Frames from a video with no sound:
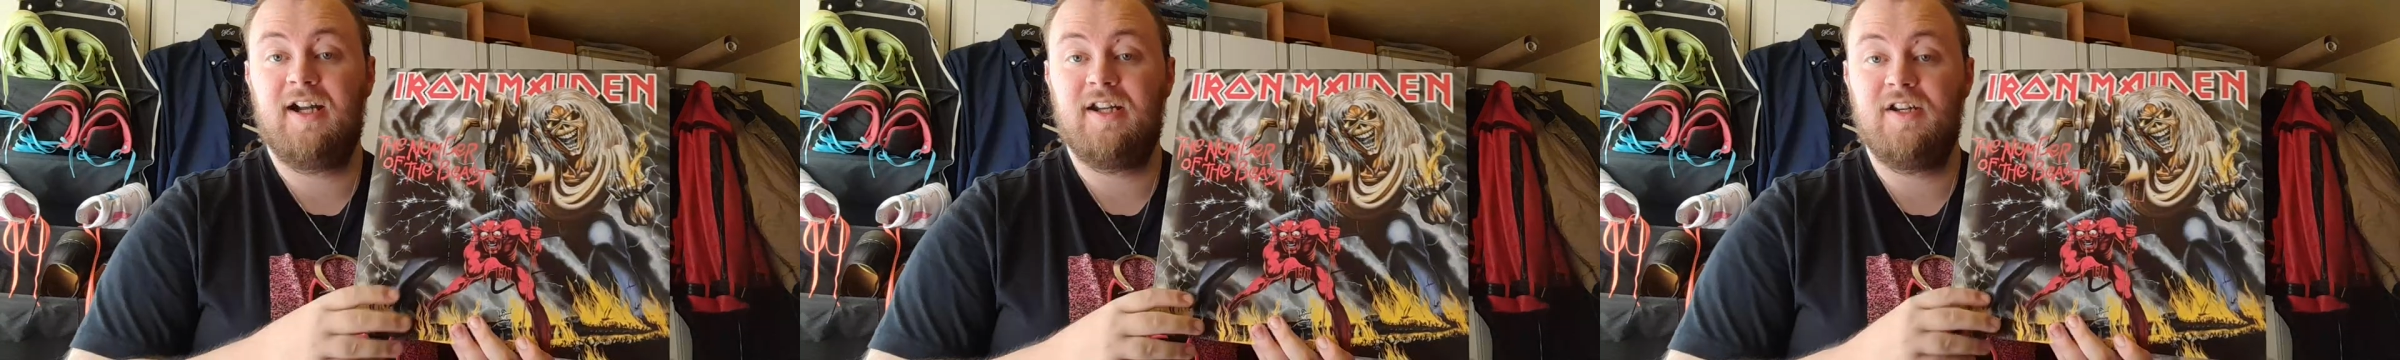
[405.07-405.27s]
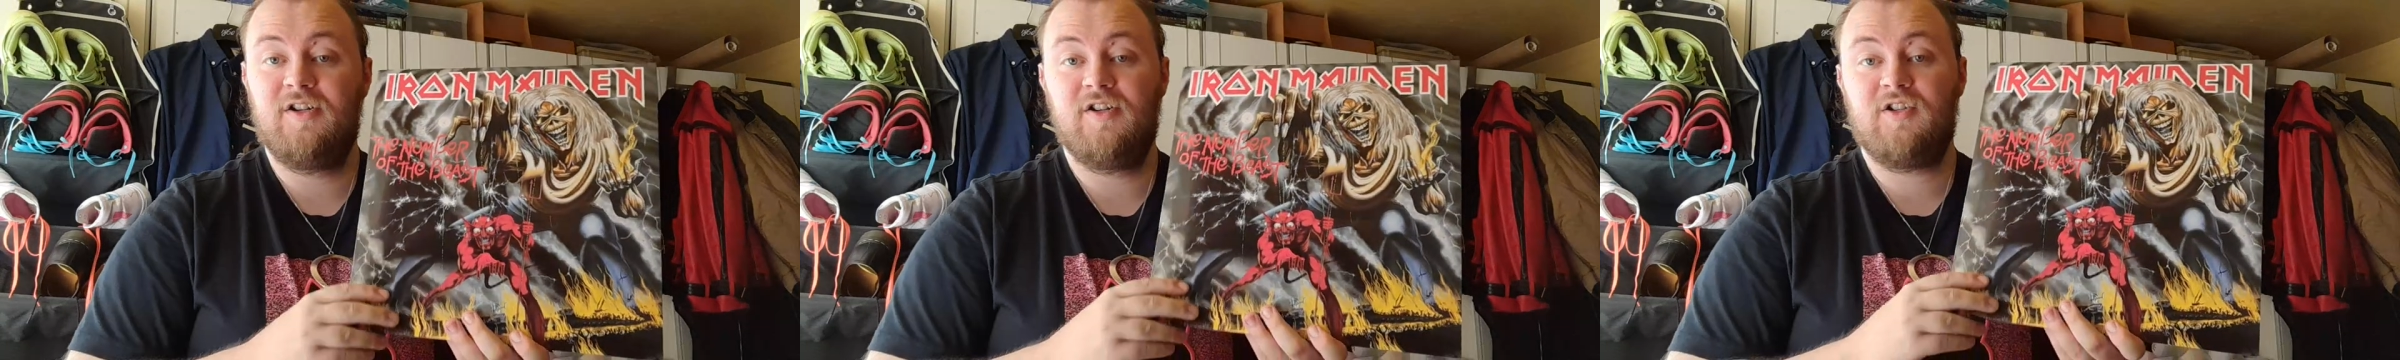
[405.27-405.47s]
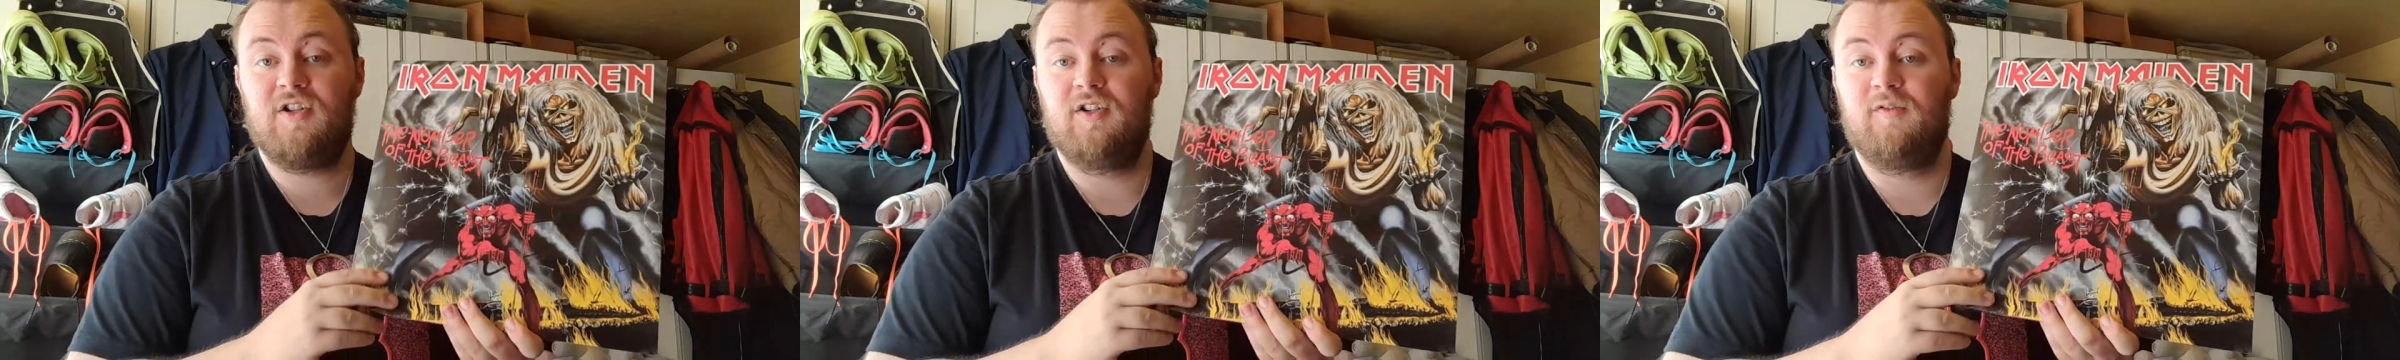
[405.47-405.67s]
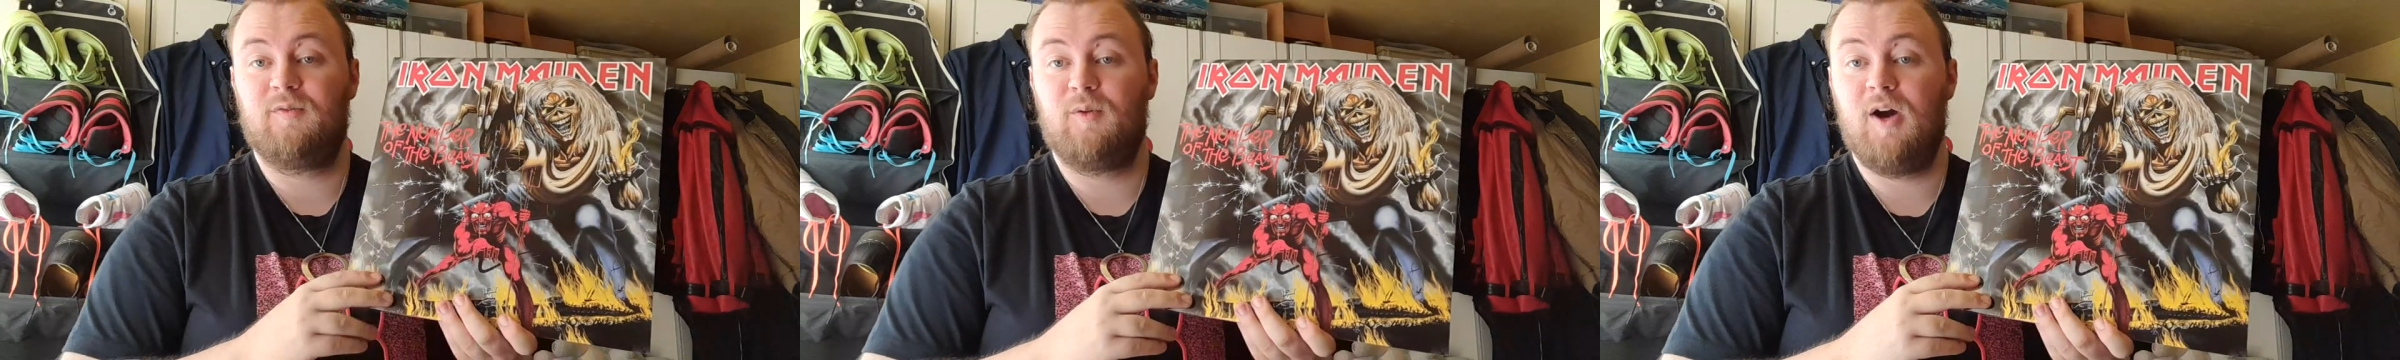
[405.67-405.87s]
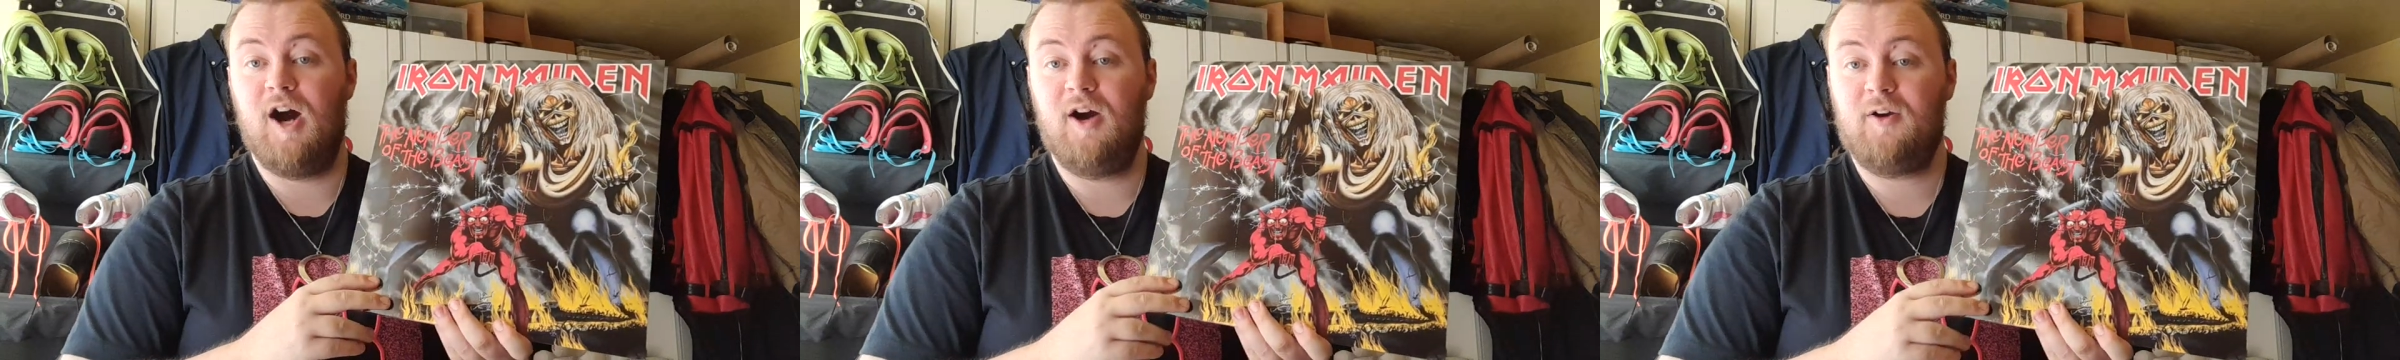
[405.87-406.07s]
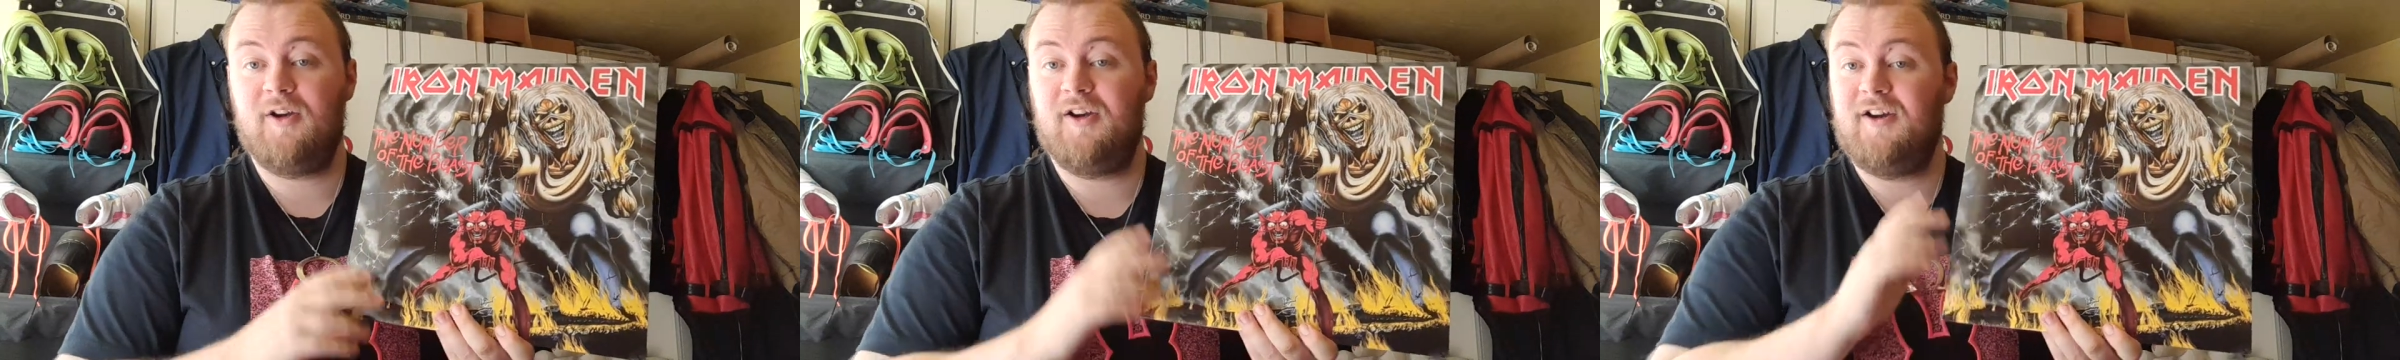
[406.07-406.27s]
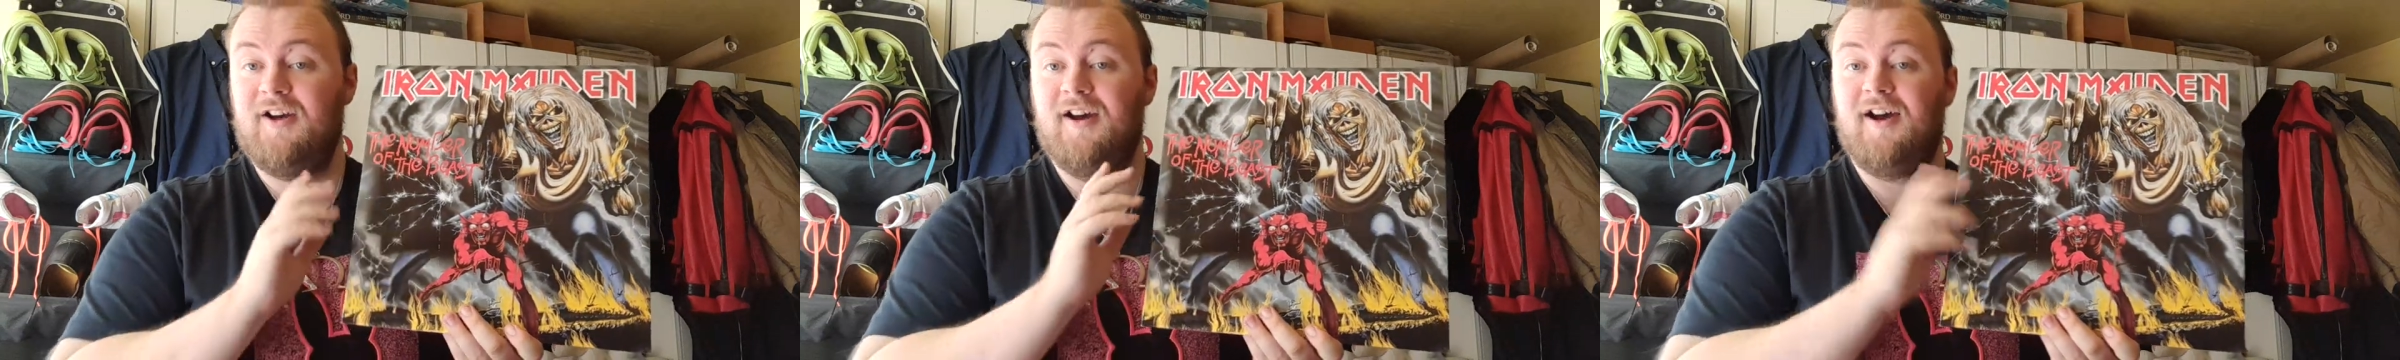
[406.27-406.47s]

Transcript: and you just love rock,